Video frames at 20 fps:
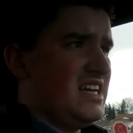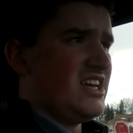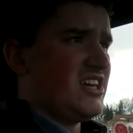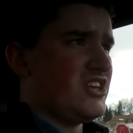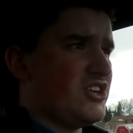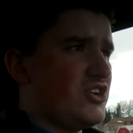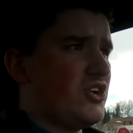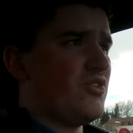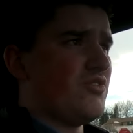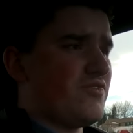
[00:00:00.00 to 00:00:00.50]

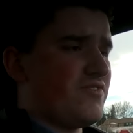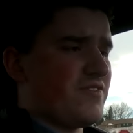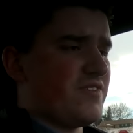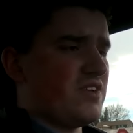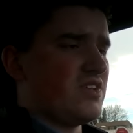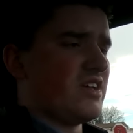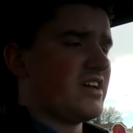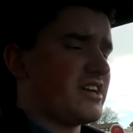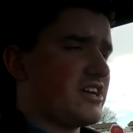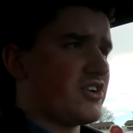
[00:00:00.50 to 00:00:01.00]
You don't
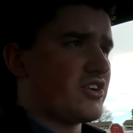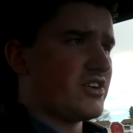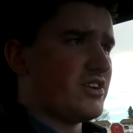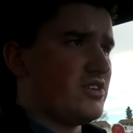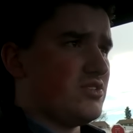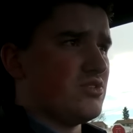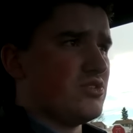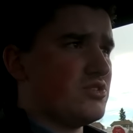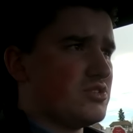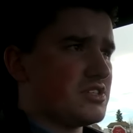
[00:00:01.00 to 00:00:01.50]
feel like you're going to
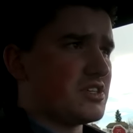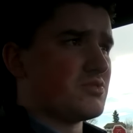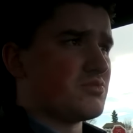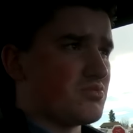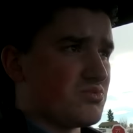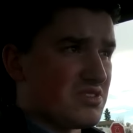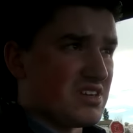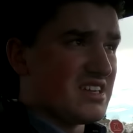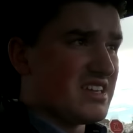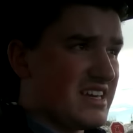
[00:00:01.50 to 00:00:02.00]
lose it
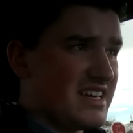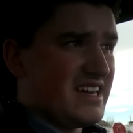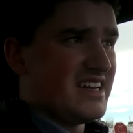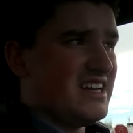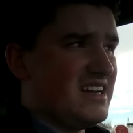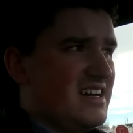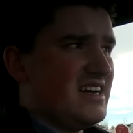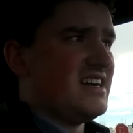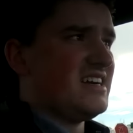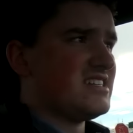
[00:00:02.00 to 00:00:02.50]
really
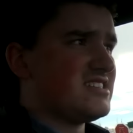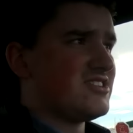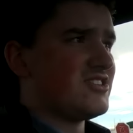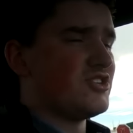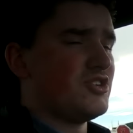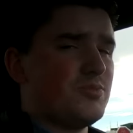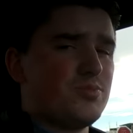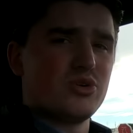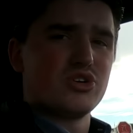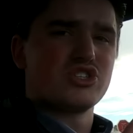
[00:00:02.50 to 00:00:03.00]
until
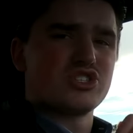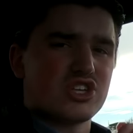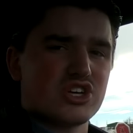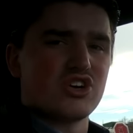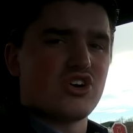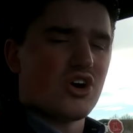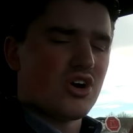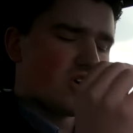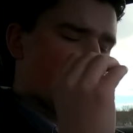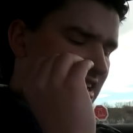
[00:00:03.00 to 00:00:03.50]
you push the
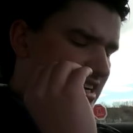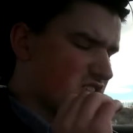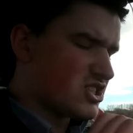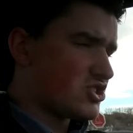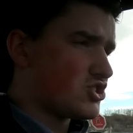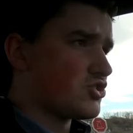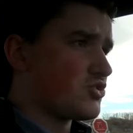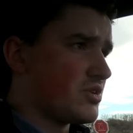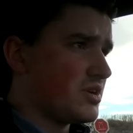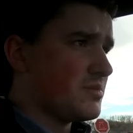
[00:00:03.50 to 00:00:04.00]
car
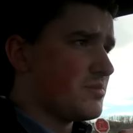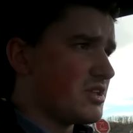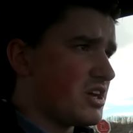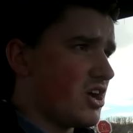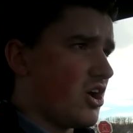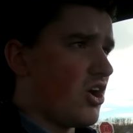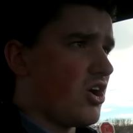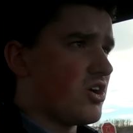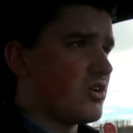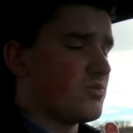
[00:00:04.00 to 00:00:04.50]
extremely
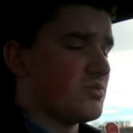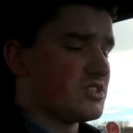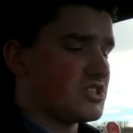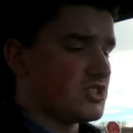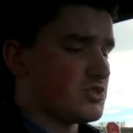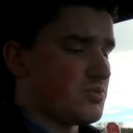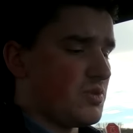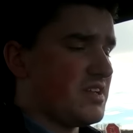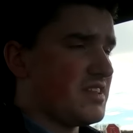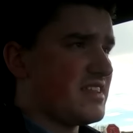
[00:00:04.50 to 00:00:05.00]
hard, which
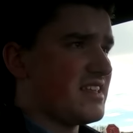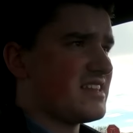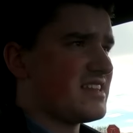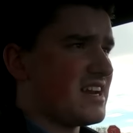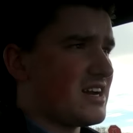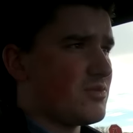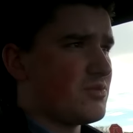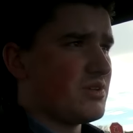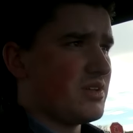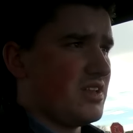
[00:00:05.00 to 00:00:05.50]
is one thing
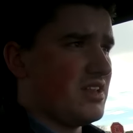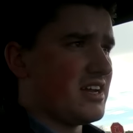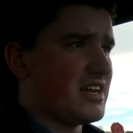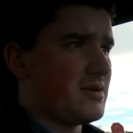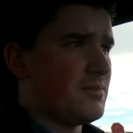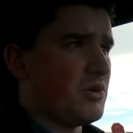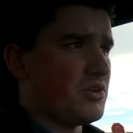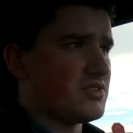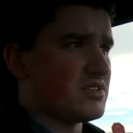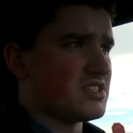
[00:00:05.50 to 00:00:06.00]
that I really like
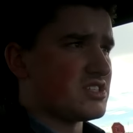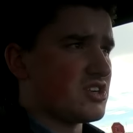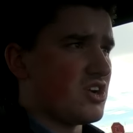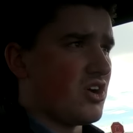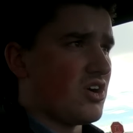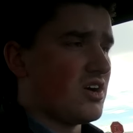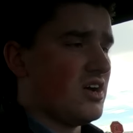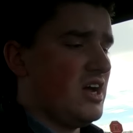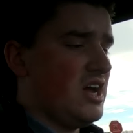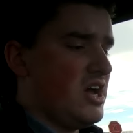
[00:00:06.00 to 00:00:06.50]
about this
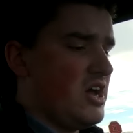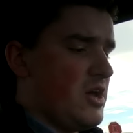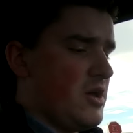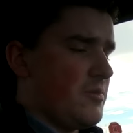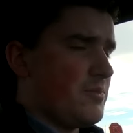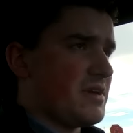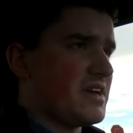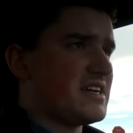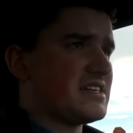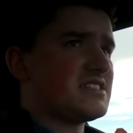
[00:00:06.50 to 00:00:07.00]
car.
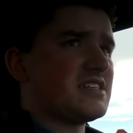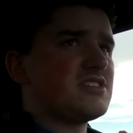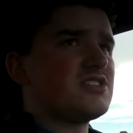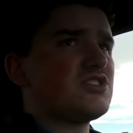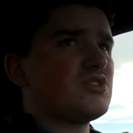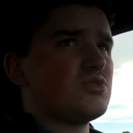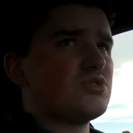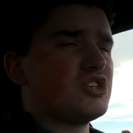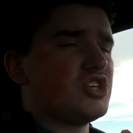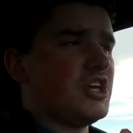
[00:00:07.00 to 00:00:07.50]
Because it's
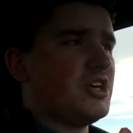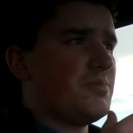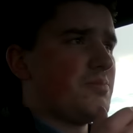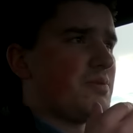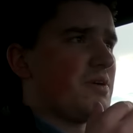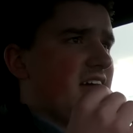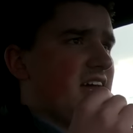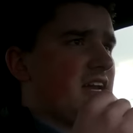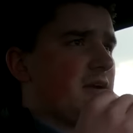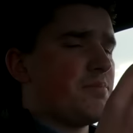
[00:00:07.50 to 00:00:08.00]
so cheap,
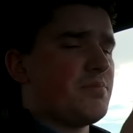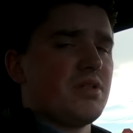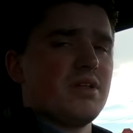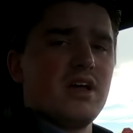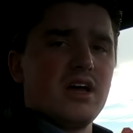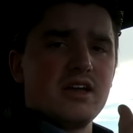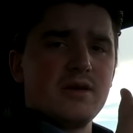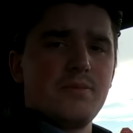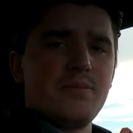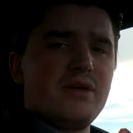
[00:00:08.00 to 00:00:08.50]

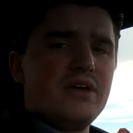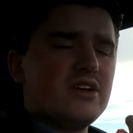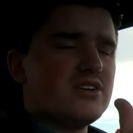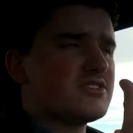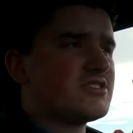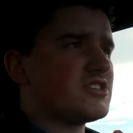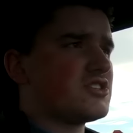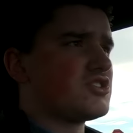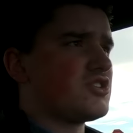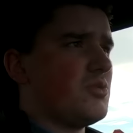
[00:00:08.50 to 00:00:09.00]
it appeals
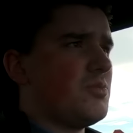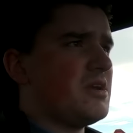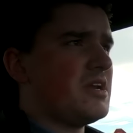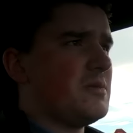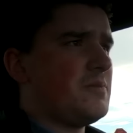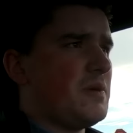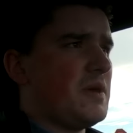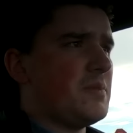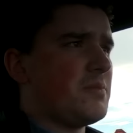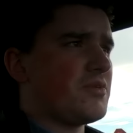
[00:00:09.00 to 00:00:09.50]
to so many
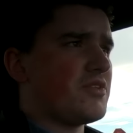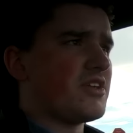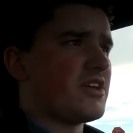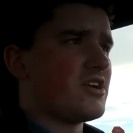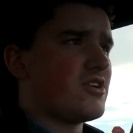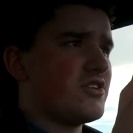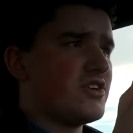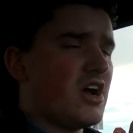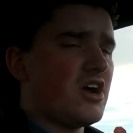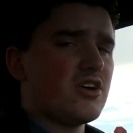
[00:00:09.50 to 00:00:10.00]
people that
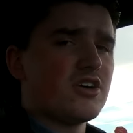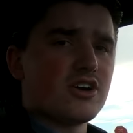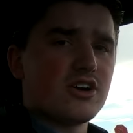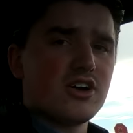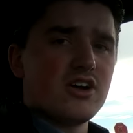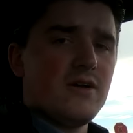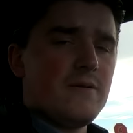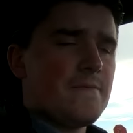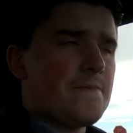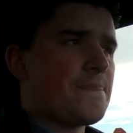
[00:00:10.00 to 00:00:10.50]
are
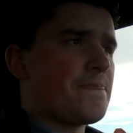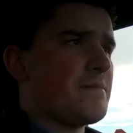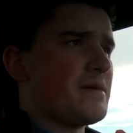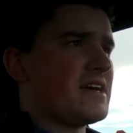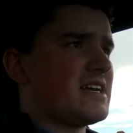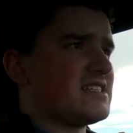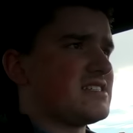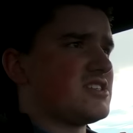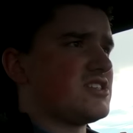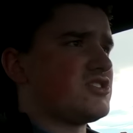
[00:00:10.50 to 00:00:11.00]
younger,
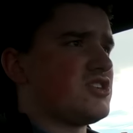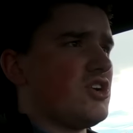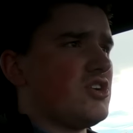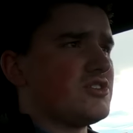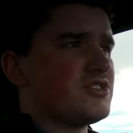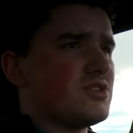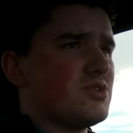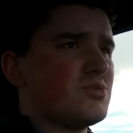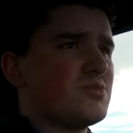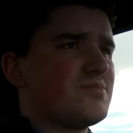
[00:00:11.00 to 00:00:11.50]
because it's
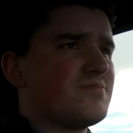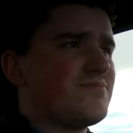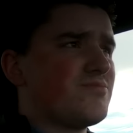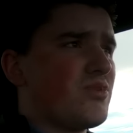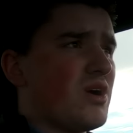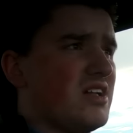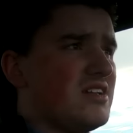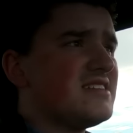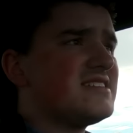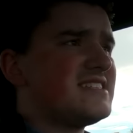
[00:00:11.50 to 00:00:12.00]
also
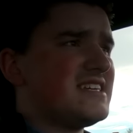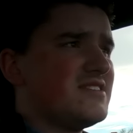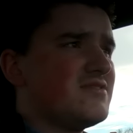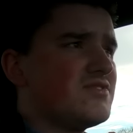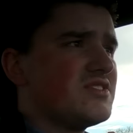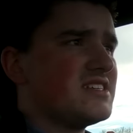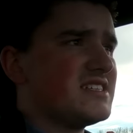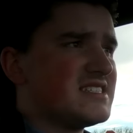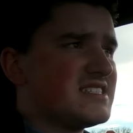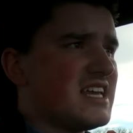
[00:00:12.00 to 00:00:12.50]

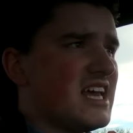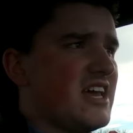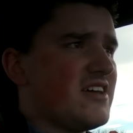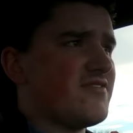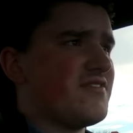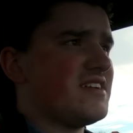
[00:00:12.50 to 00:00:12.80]
relatively safe.